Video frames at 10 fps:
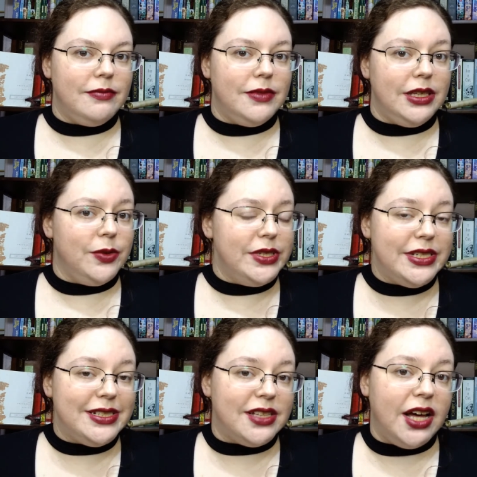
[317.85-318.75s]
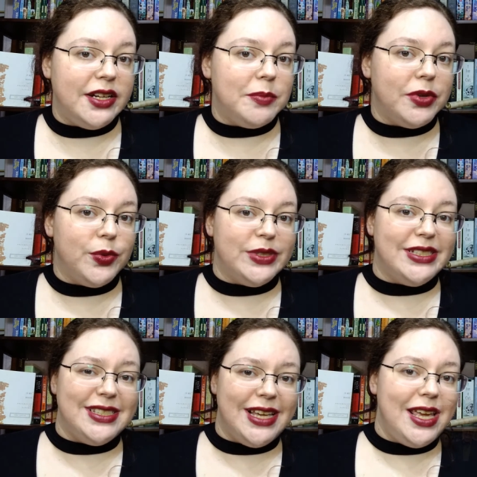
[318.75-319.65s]
the Christie's lot number was
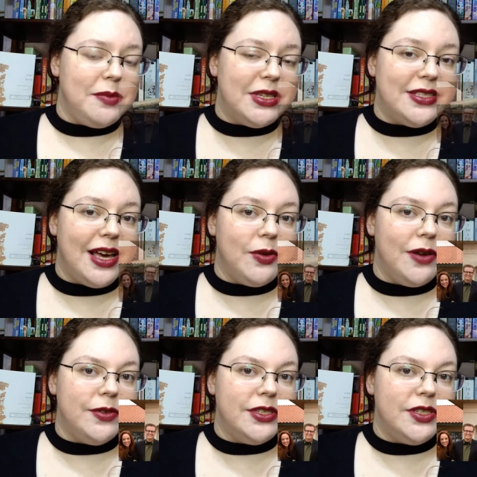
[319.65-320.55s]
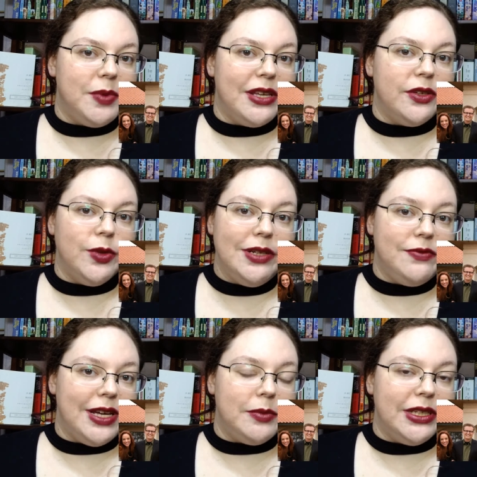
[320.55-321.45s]
the same as that referenced by the Green
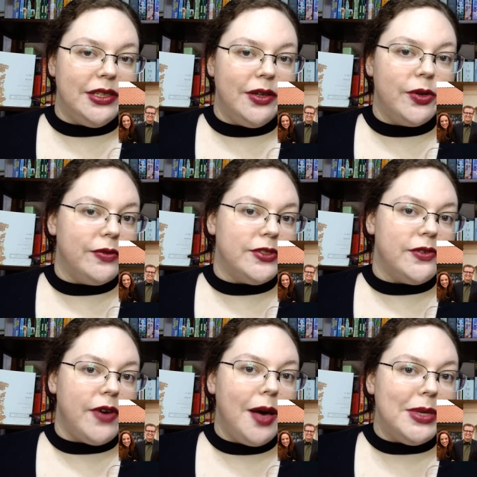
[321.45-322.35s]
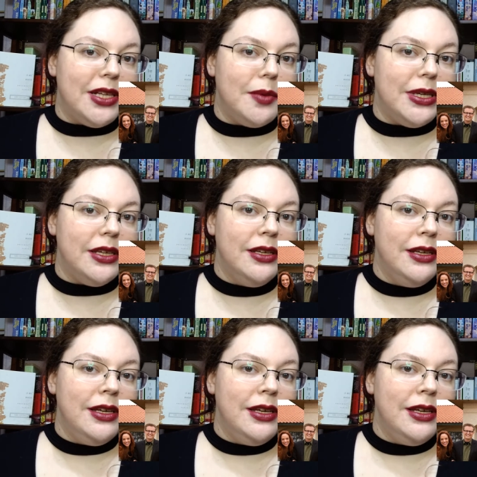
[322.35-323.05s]
family, owners of Hobby Lobby,